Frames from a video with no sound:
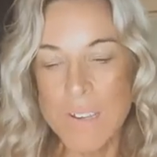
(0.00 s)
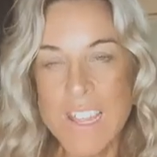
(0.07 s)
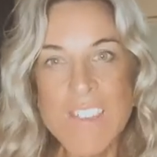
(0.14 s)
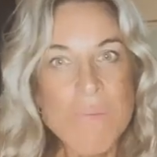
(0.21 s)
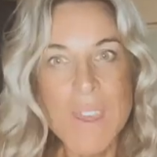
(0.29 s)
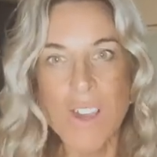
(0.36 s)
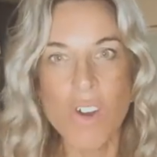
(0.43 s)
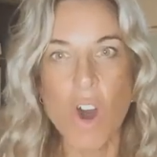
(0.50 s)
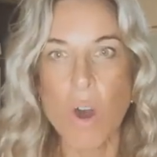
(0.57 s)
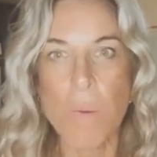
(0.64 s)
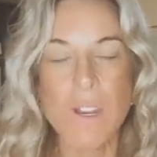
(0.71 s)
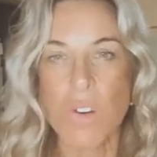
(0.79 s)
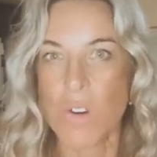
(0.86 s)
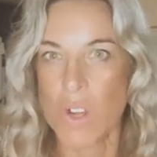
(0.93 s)
leave me a
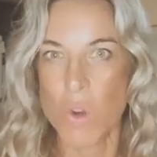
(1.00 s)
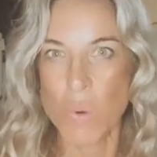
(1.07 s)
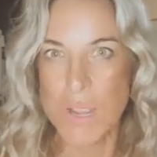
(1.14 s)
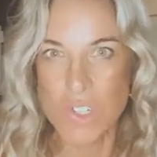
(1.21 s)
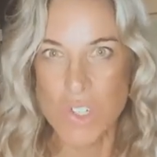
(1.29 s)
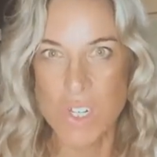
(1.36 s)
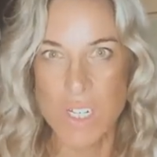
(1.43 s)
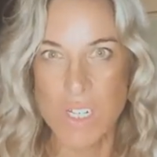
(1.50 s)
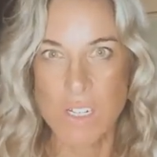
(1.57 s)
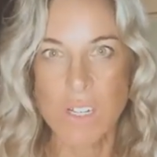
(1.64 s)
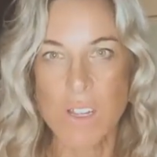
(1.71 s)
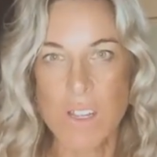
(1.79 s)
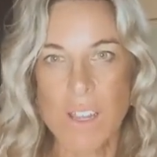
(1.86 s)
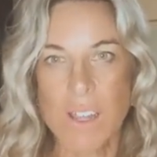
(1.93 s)
comment or a
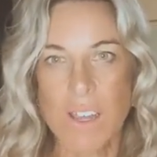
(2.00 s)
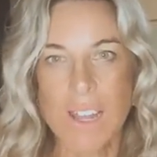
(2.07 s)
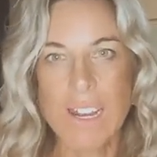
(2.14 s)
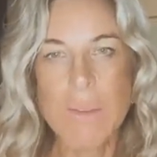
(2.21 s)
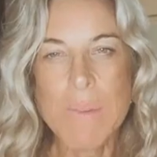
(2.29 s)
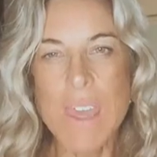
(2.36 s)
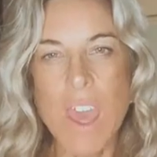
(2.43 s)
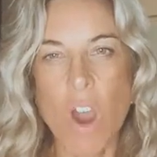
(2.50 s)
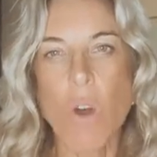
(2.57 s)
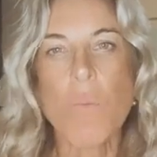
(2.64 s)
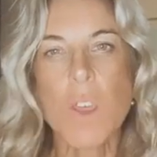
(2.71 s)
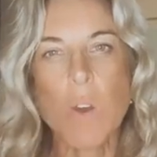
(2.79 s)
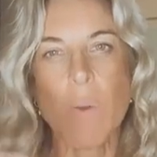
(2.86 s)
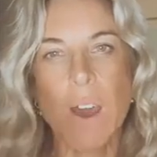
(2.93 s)
question and let me
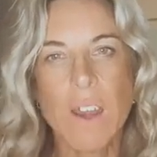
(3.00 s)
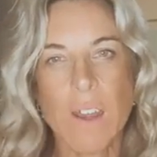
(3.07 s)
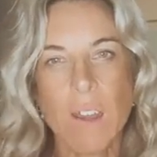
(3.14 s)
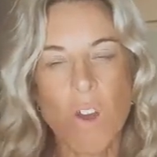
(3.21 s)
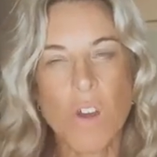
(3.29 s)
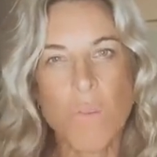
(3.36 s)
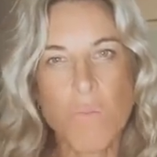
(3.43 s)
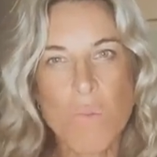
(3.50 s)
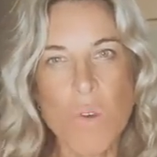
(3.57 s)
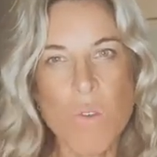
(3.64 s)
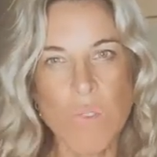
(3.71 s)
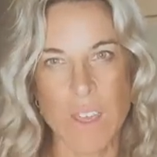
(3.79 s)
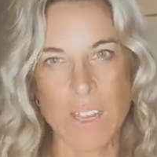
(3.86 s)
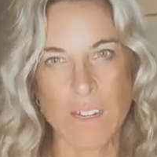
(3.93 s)
help you unlock
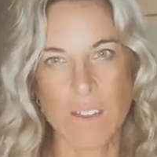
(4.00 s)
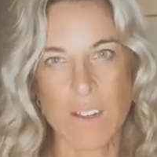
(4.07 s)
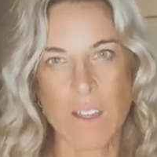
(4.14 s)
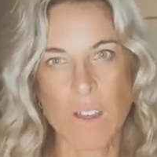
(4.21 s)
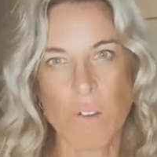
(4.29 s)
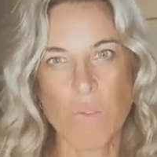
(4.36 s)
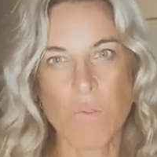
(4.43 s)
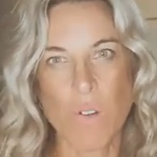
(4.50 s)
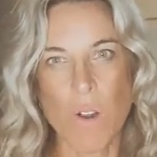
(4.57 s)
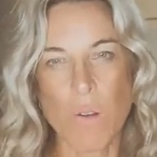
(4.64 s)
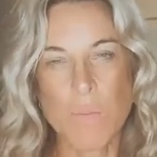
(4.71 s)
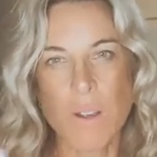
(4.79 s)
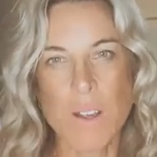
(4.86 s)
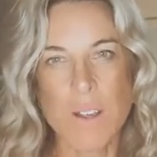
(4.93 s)
moving
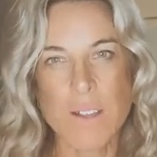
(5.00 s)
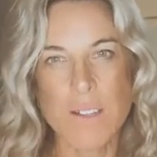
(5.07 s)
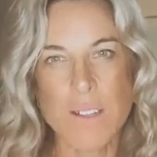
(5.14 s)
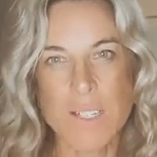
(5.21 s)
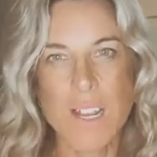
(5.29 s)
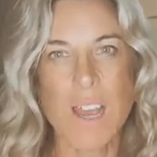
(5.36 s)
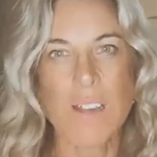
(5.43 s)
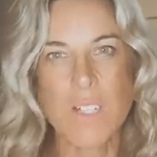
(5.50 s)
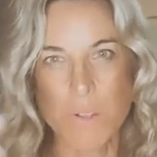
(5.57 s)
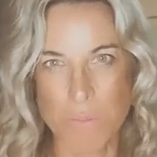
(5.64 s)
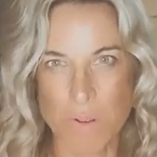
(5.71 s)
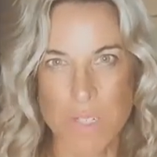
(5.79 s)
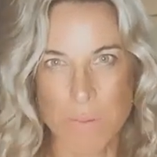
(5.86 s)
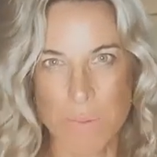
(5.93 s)
from stuck to
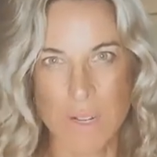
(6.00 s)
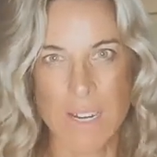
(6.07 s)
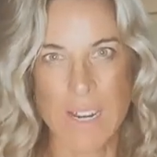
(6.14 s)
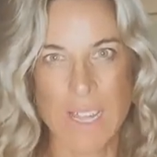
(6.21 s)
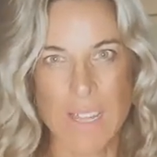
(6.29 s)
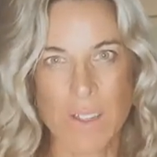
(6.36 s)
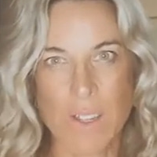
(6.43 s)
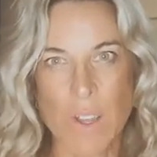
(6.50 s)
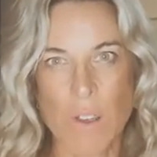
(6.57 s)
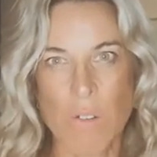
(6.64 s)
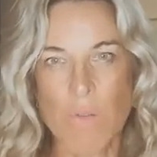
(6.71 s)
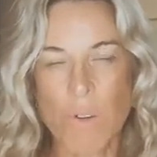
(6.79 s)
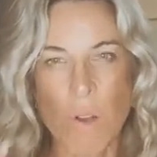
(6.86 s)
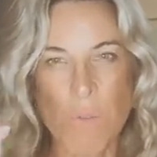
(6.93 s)
possibility,
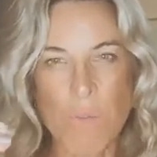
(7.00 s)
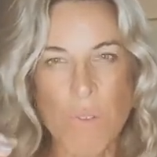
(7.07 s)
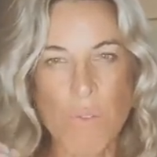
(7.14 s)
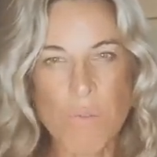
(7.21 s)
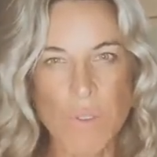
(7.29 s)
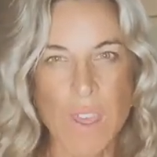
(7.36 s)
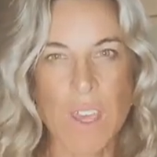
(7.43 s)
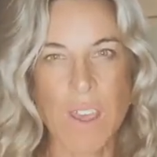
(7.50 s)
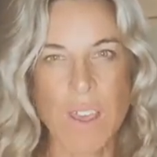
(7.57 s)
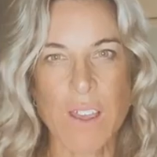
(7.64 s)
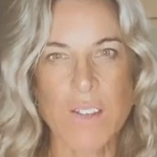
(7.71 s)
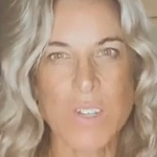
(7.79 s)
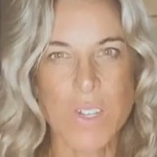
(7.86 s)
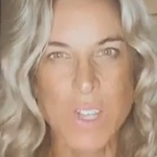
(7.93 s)
from
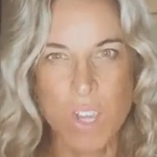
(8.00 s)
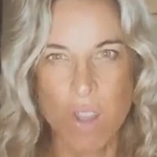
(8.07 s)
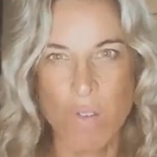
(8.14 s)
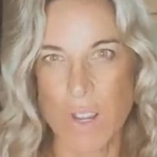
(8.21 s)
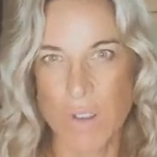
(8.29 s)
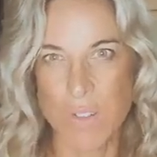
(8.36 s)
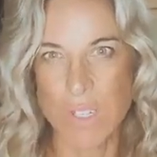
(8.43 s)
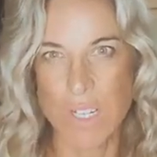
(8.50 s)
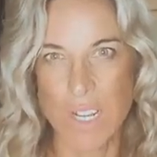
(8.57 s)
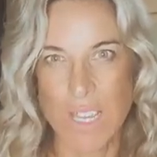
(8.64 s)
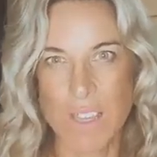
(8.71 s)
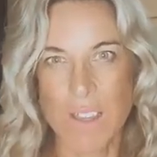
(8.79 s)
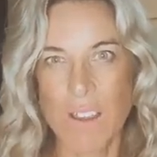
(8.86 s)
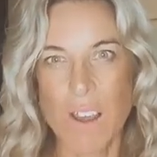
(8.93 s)
fear to
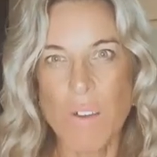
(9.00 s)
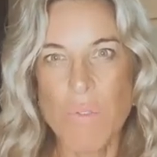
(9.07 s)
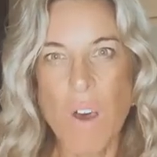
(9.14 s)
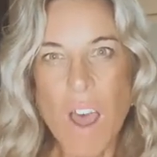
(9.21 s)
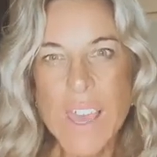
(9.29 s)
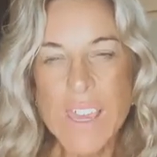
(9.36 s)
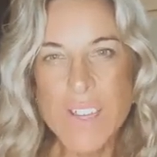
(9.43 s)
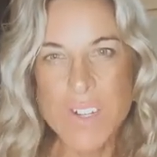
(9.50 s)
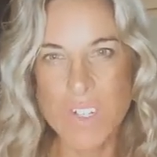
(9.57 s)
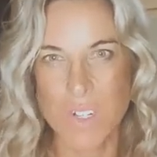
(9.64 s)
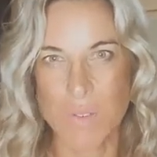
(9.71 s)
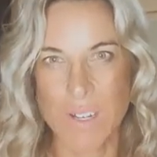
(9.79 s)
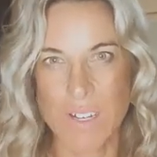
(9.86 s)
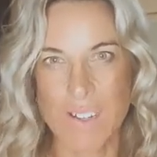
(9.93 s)
curiosity. If I can
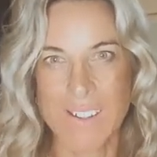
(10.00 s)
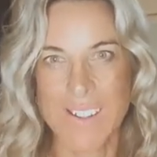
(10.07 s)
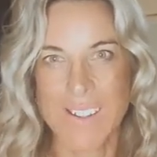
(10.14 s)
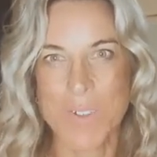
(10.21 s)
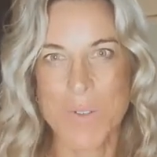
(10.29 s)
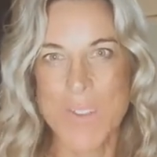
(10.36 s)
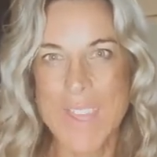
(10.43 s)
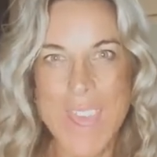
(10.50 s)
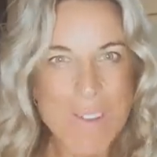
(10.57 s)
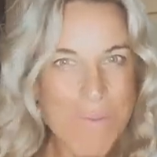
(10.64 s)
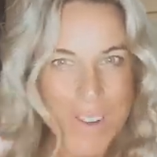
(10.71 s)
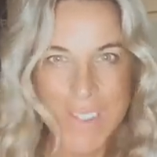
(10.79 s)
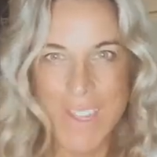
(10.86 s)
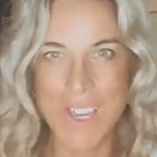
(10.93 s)
do it with
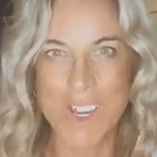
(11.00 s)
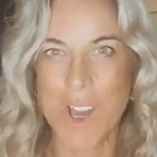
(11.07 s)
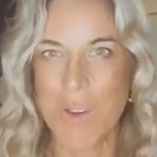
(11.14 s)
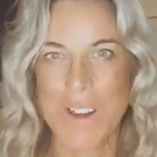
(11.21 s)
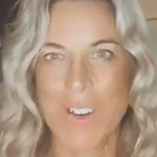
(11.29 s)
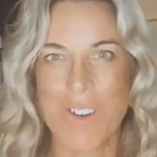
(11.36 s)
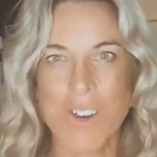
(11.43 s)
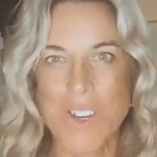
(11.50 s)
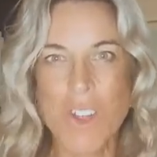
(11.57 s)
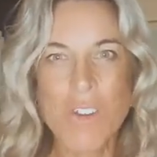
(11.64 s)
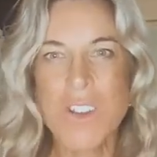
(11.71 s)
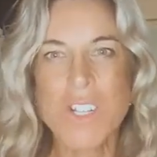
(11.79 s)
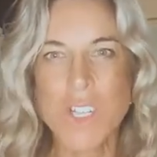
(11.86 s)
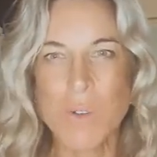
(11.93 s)
everything going on,
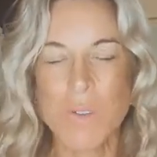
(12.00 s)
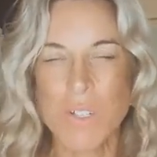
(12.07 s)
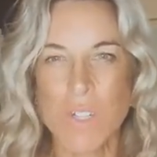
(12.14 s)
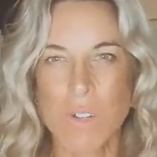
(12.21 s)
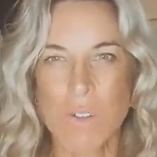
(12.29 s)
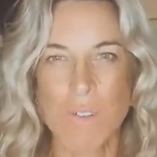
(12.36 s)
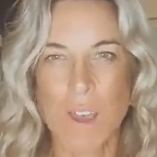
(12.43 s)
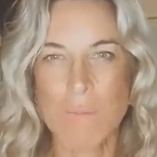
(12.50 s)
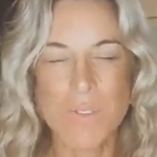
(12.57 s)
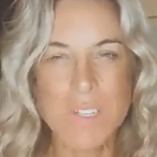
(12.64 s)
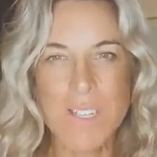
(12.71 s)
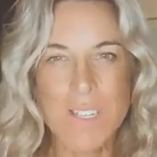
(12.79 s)
you can do it too. I'm